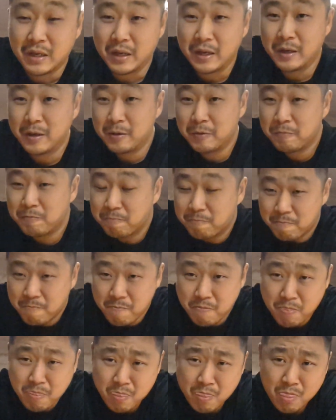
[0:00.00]

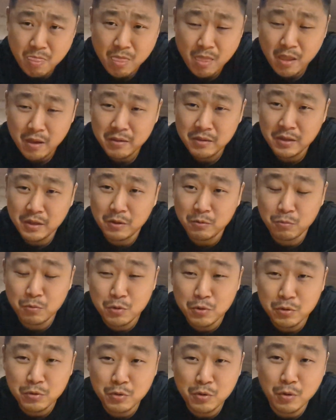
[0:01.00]
the
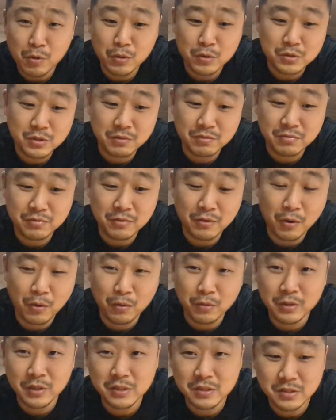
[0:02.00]
root cause of
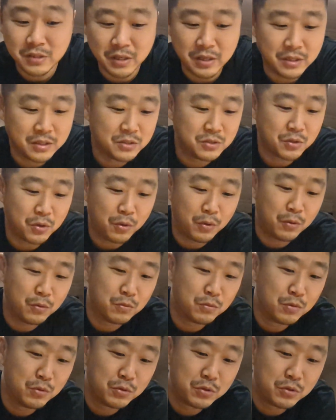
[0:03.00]
all these things, or